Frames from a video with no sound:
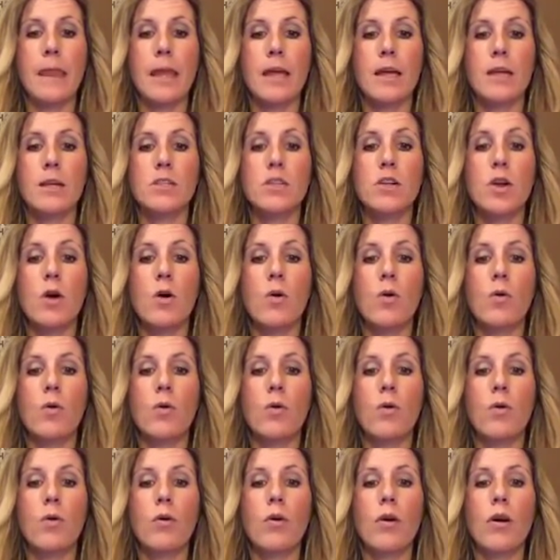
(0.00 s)
So
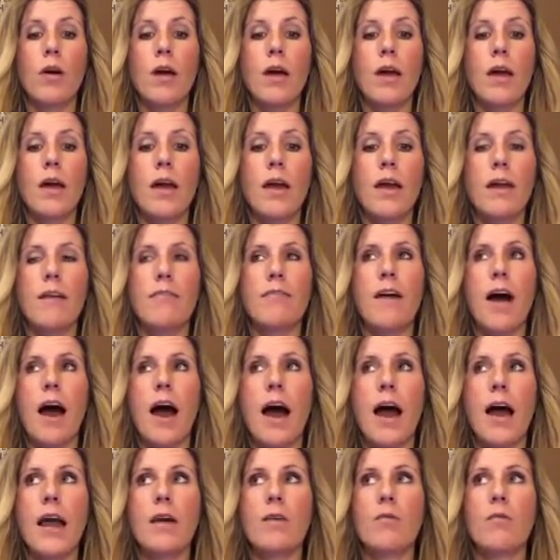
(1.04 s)
if
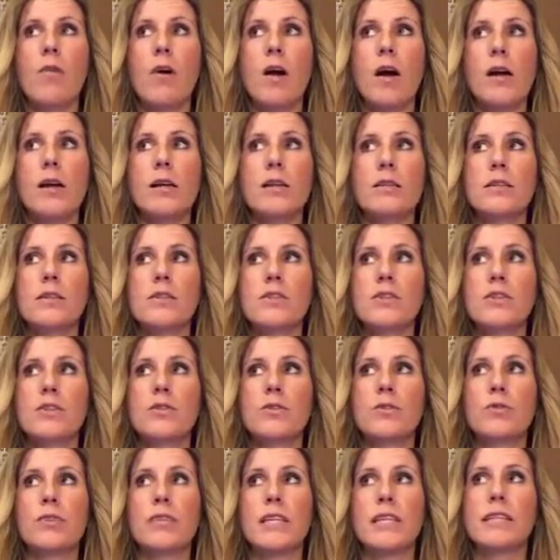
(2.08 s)
I was
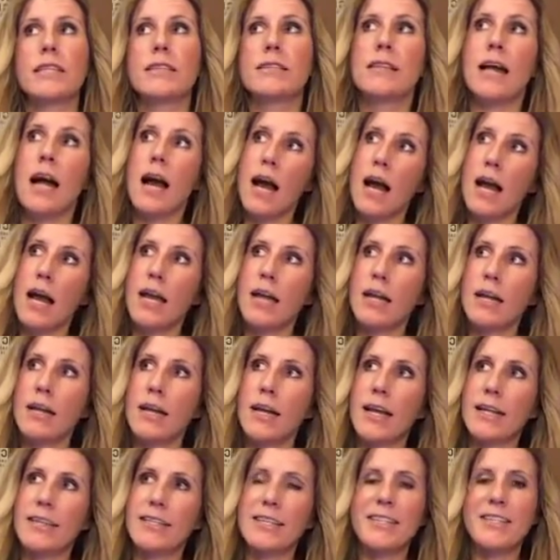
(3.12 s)
to design
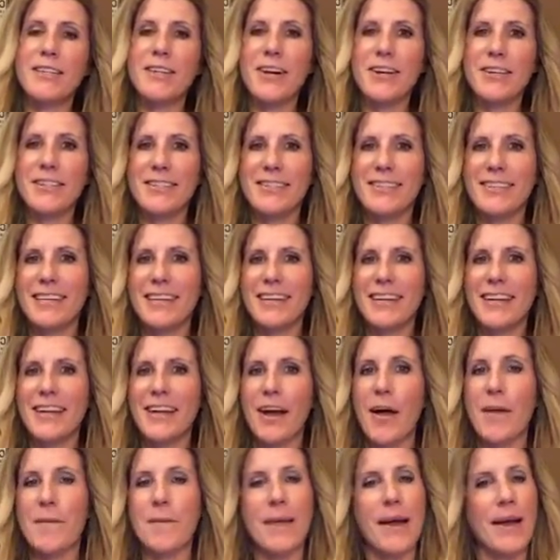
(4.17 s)
a detox tea
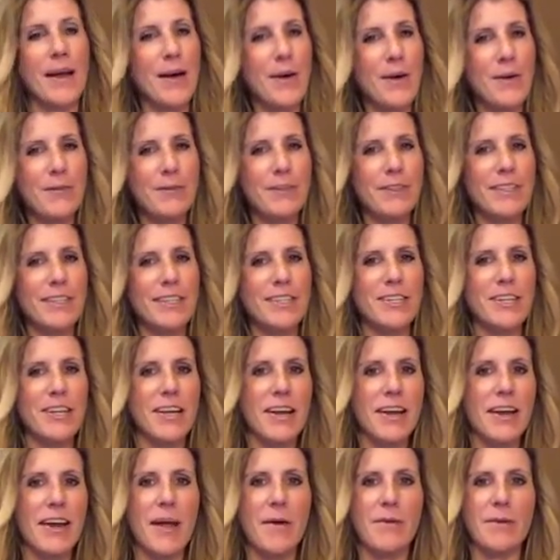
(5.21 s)
on my own
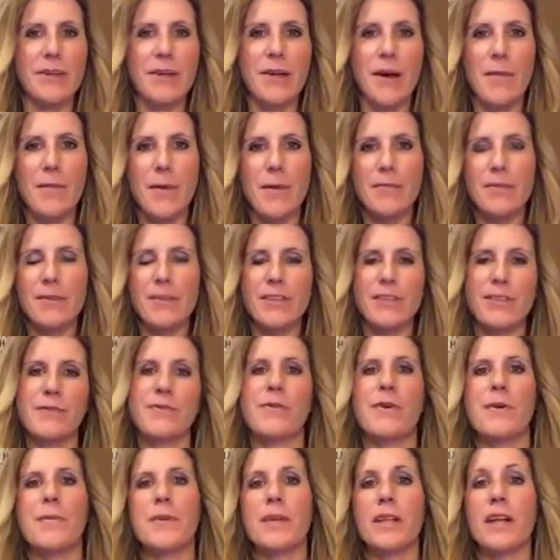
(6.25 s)
volition, I would come up with this
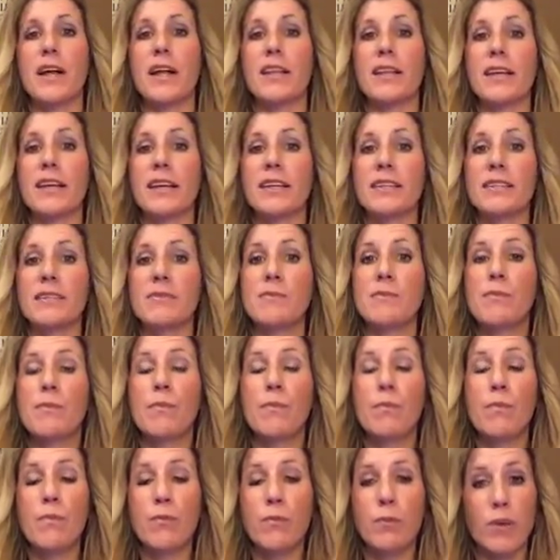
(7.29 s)
formula. Like it's
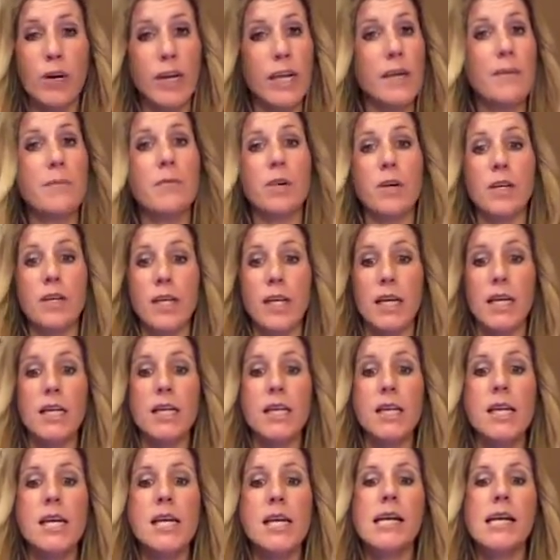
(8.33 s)
freaking brilliant.
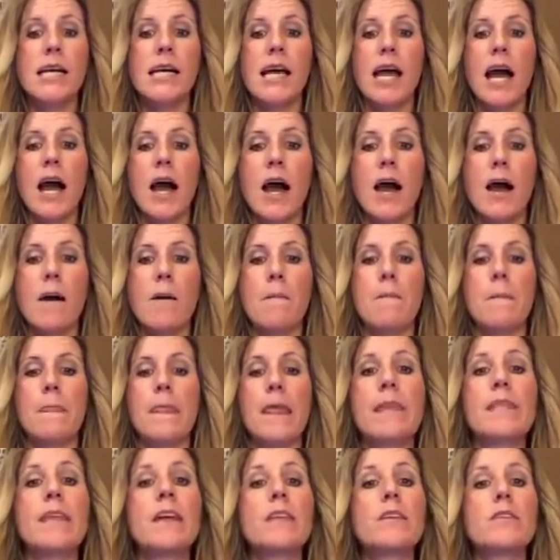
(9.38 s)
And
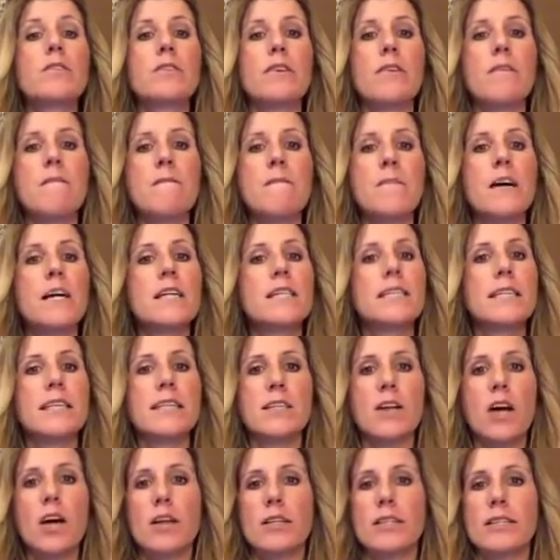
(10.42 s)
then there's a fun
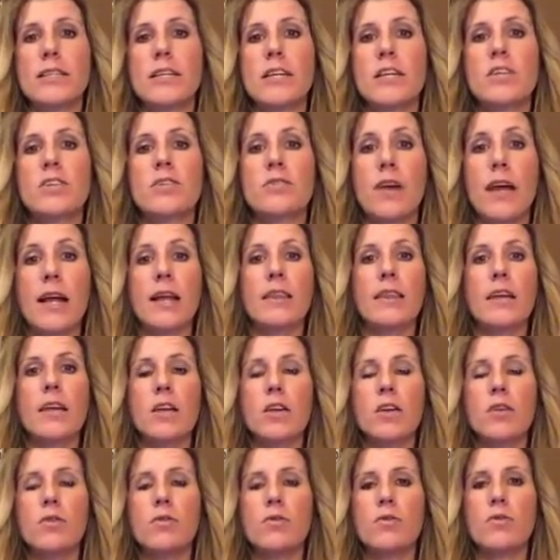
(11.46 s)
detox tea drink that
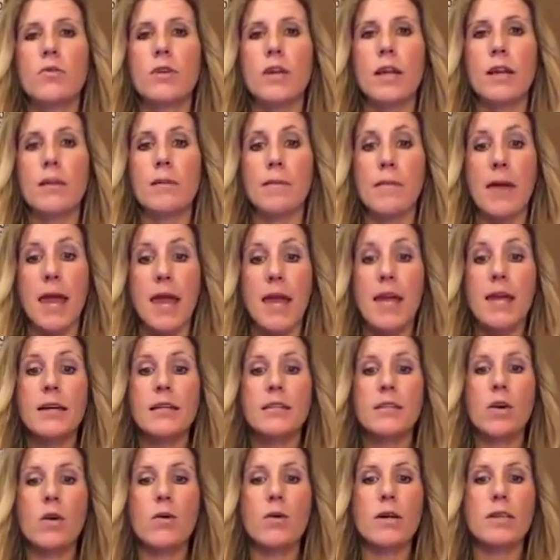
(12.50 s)
you can make.
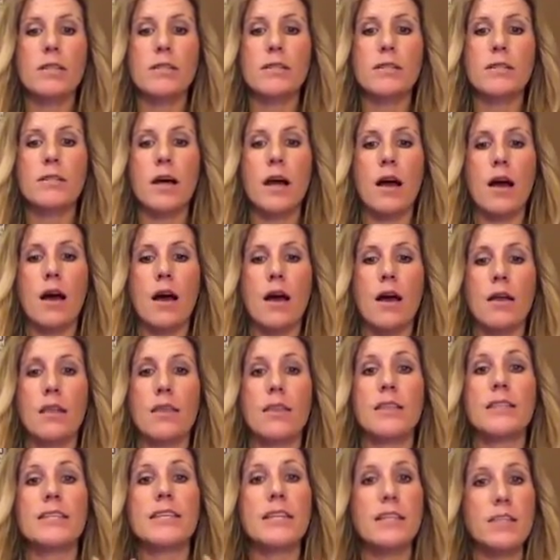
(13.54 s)
So it's
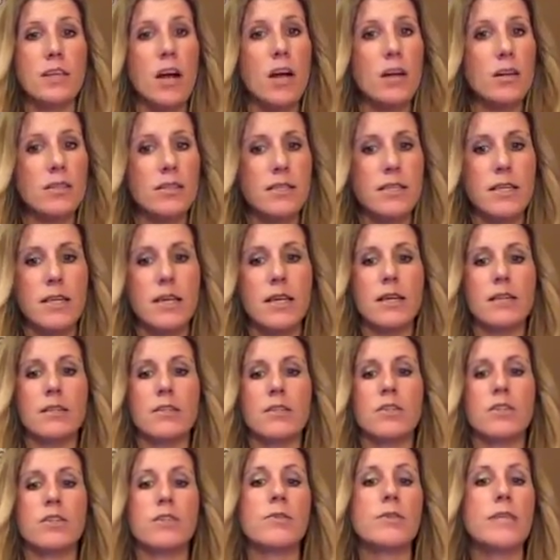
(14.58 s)
the detox tea. It's
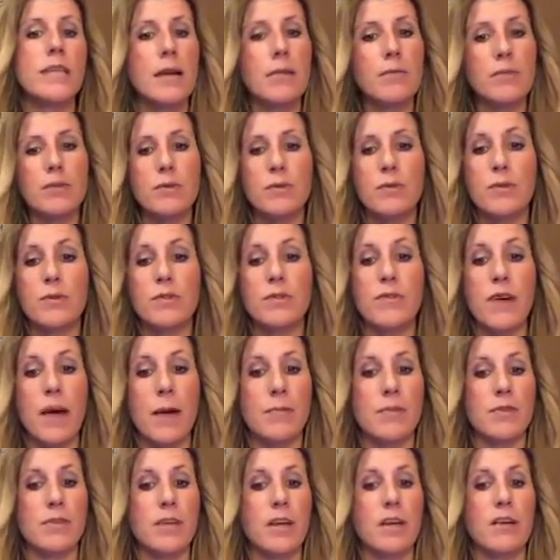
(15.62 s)
2 tablespoons of
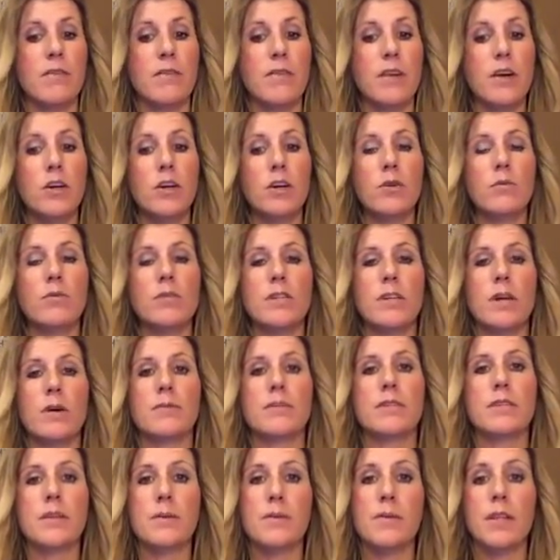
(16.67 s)
apple cider vinegar, which helps
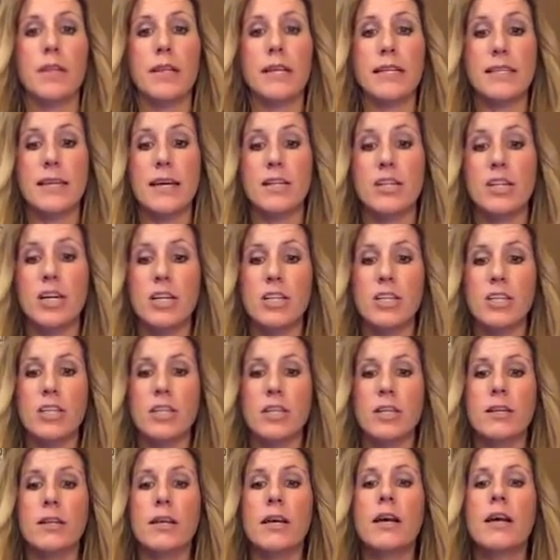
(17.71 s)
stimulate
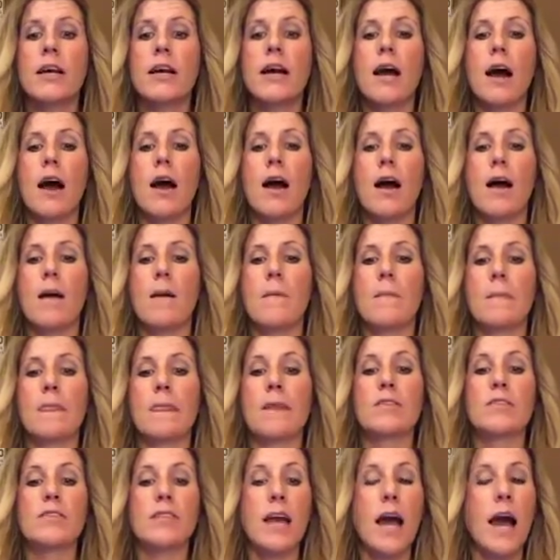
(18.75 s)
digestion.
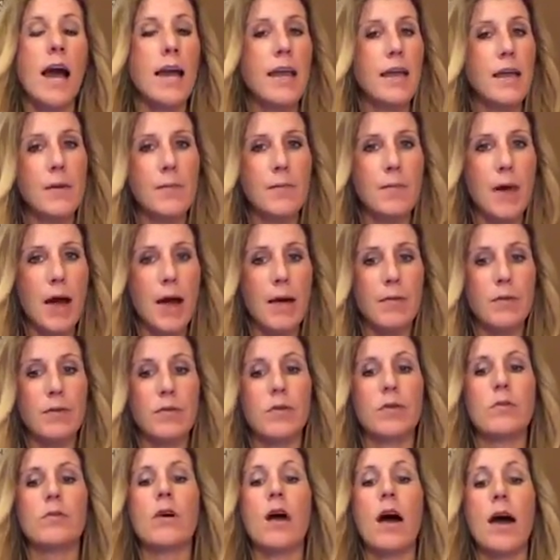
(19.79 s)
There's cayenne
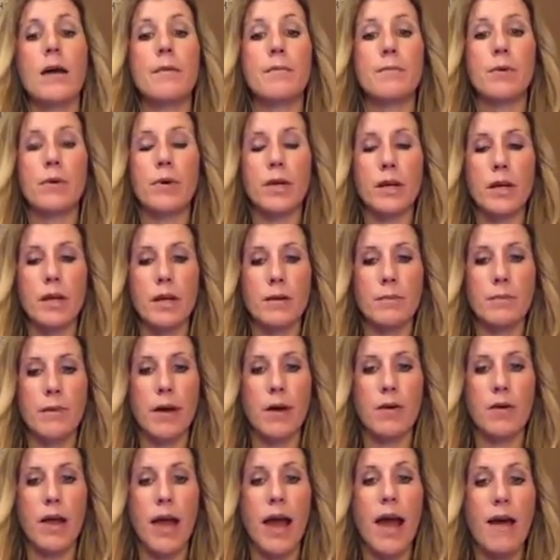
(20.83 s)
pepper. I put
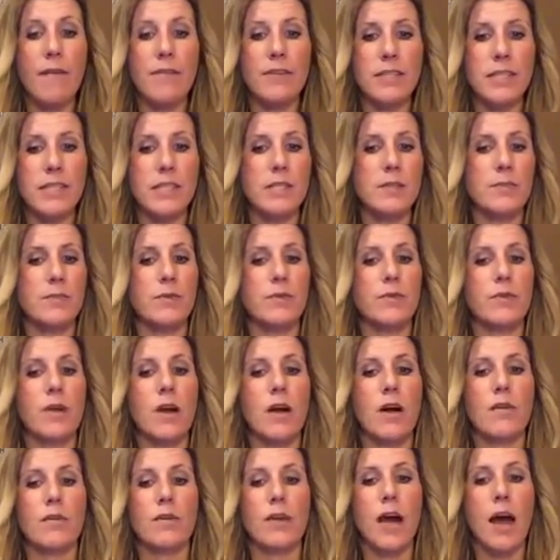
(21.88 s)
about half a teaspoon
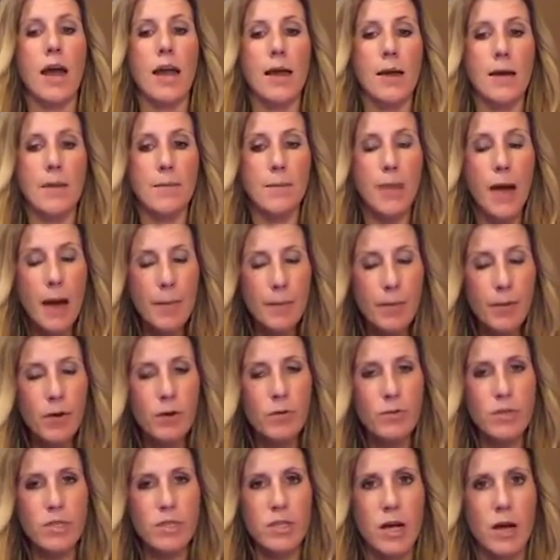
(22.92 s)
of cayenne pepper,
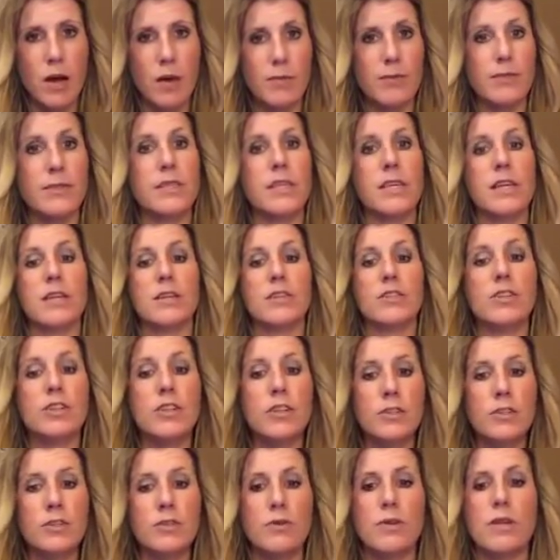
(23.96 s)
which helps the
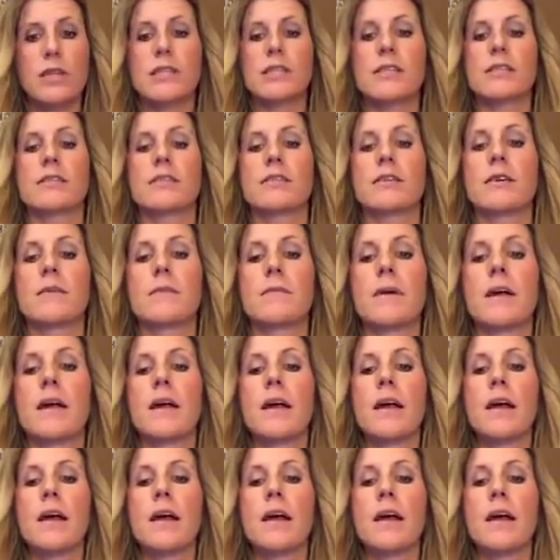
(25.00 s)
circulatory system.